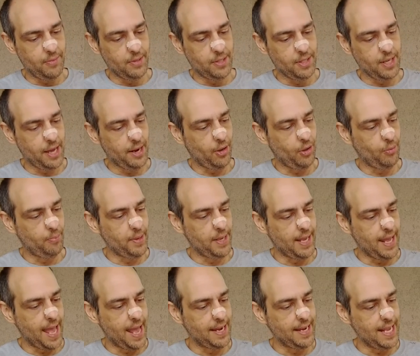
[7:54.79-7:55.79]
tunnel
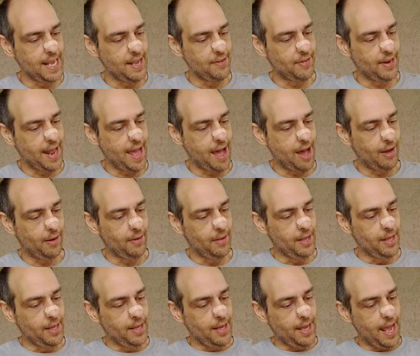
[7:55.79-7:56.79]
began to even out
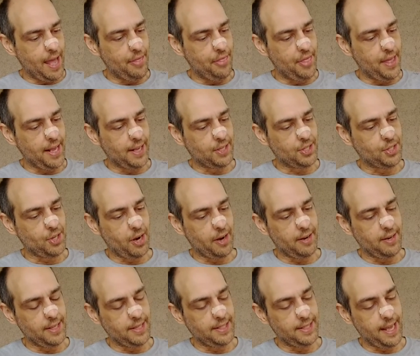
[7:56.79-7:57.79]
and things started
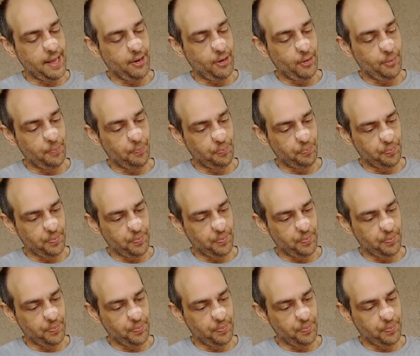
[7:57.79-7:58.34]
to settle.